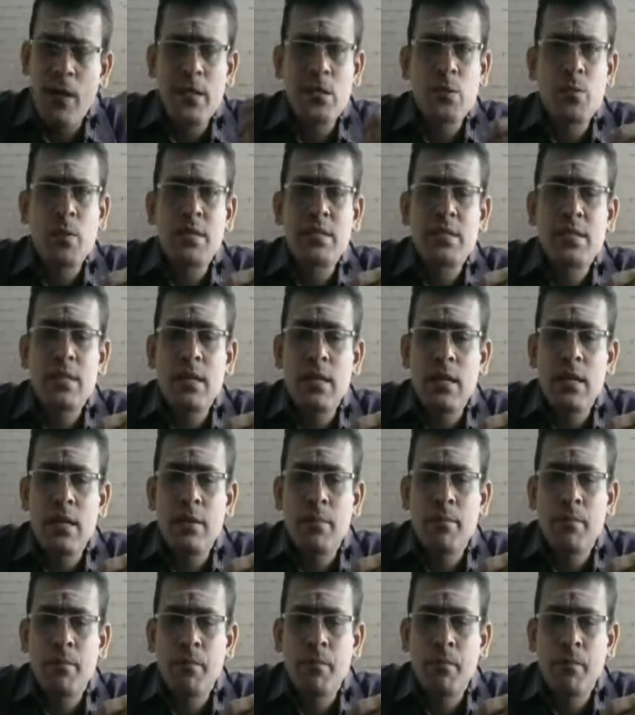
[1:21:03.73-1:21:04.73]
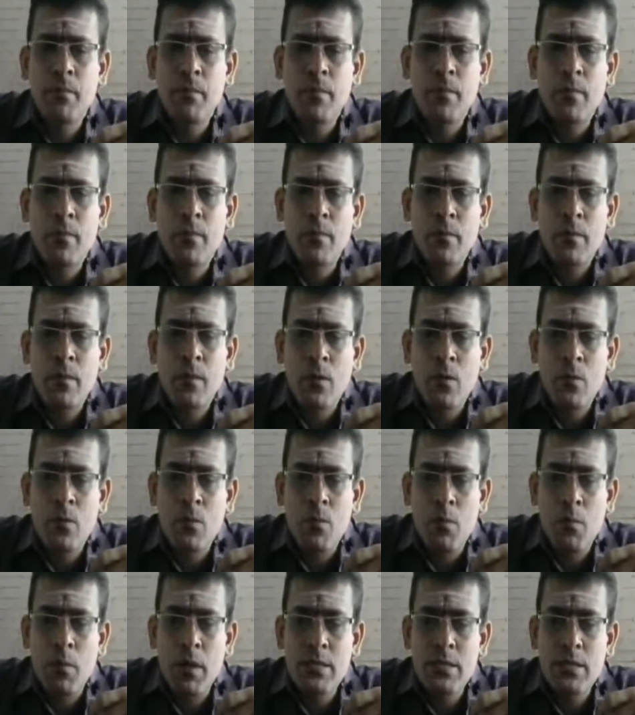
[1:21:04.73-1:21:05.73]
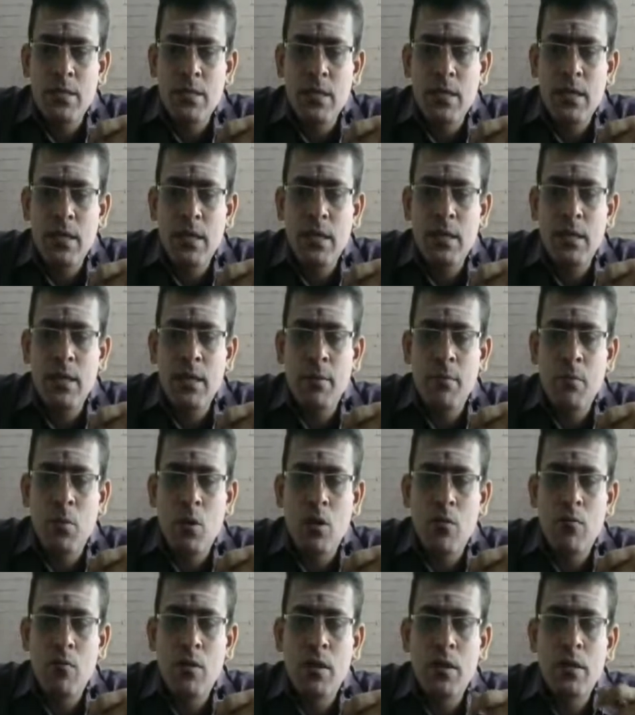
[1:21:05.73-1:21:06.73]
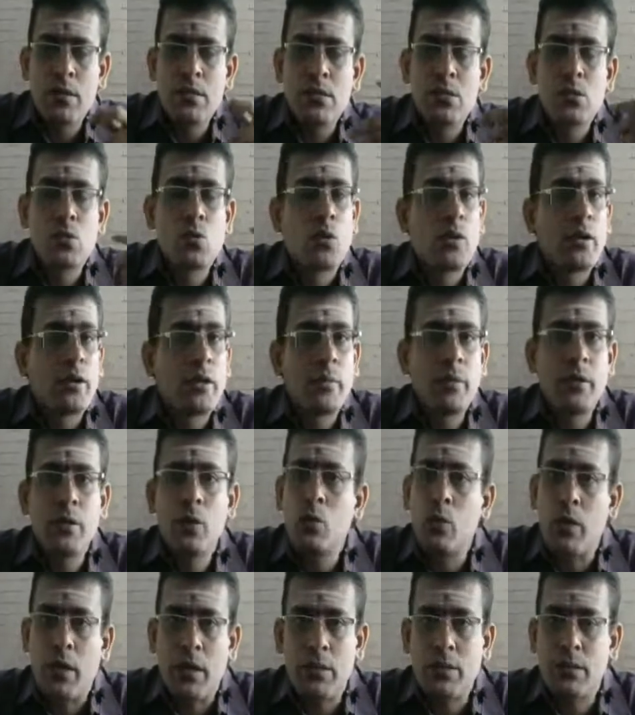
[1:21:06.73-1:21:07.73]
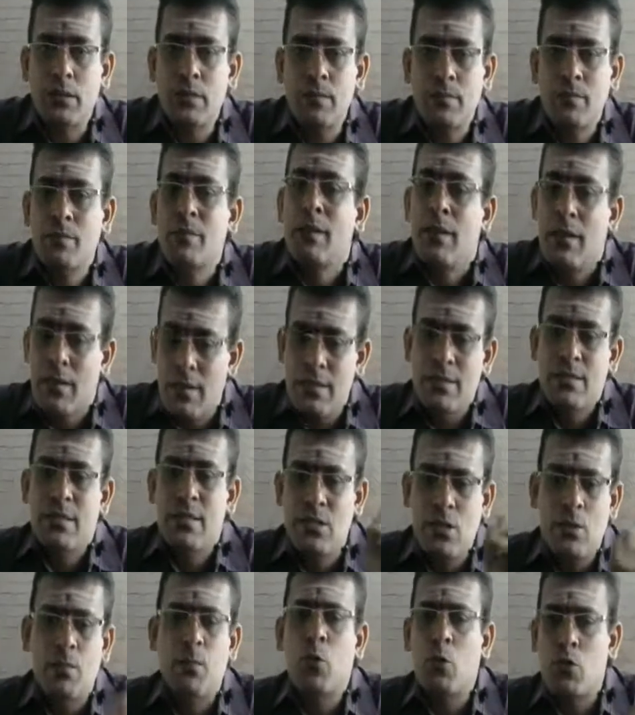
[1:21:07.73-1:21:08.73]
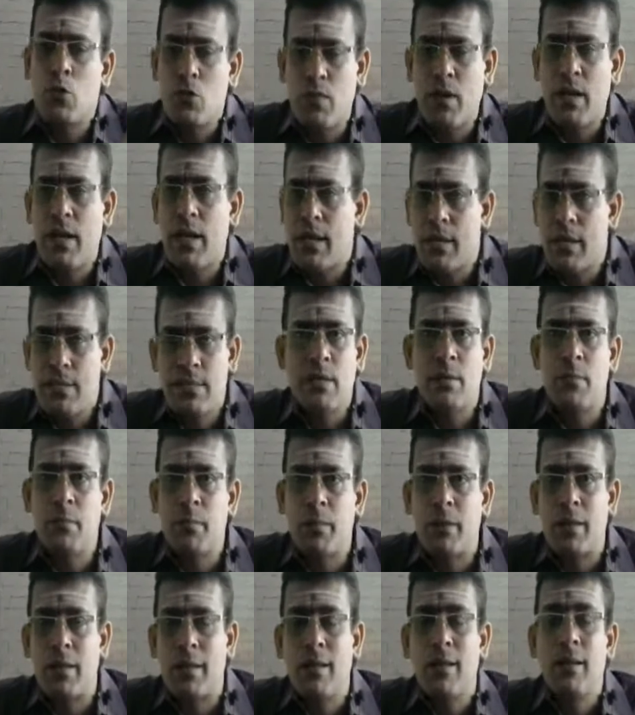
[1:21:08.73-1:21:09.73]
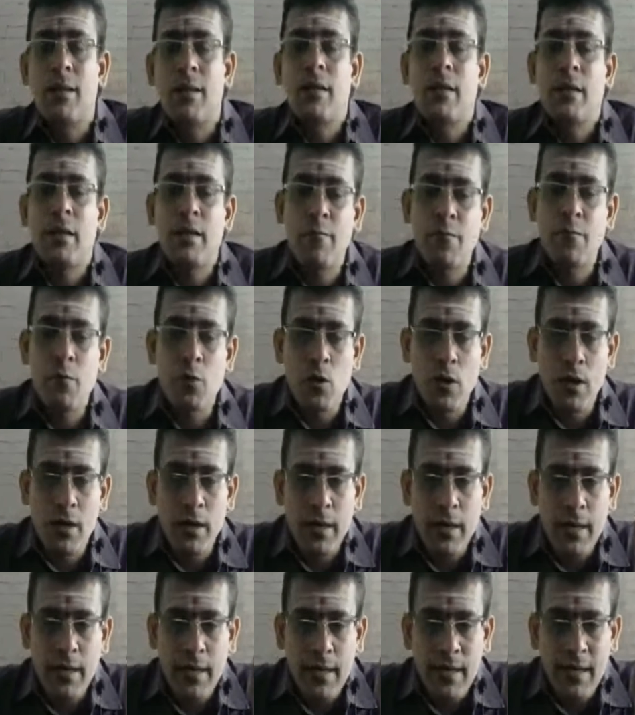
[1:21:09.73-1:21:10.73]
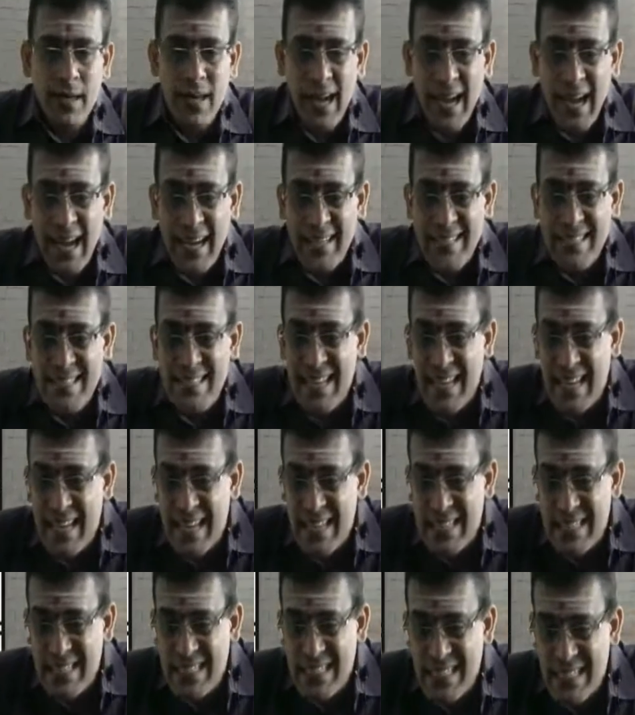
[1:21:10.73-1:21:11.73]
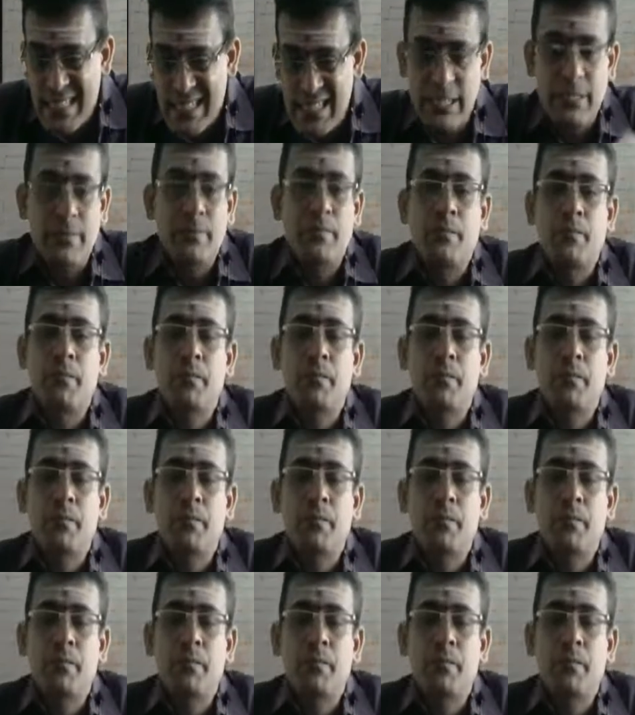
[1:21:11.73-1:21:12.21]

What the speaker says: is my skilled? My skilled number of workers is going to be 2x. Say suppose for an example, if you are getting X as 10,